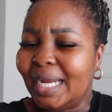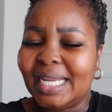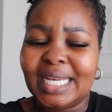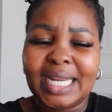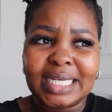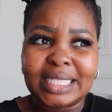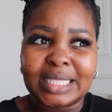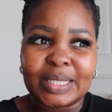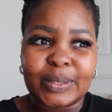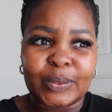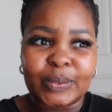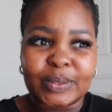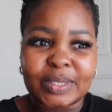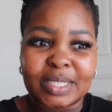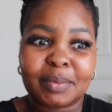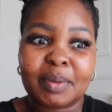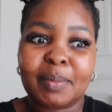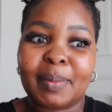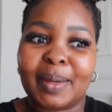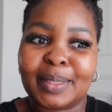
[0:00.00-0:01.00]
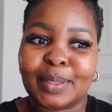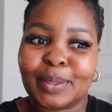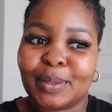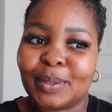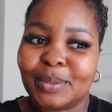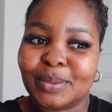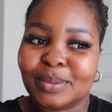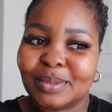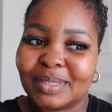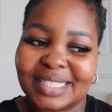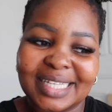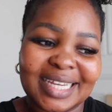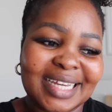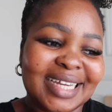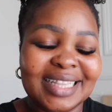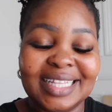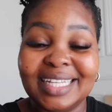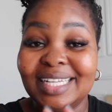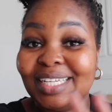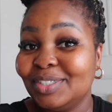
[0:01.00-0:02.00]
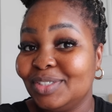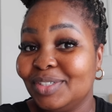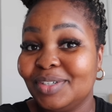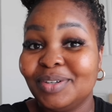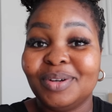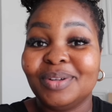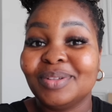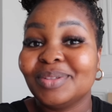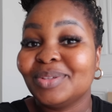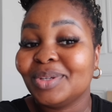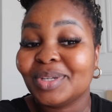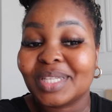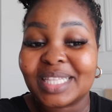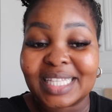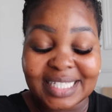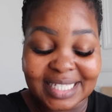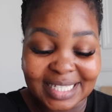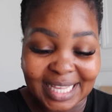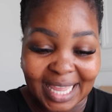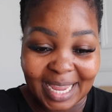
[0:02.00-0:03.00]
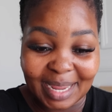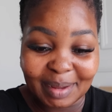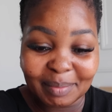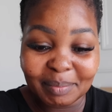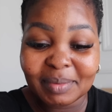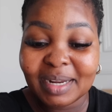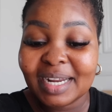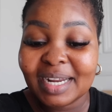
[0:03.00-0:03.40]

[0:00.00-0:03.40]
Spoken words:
I like those, let me buy those." They literally all look the same.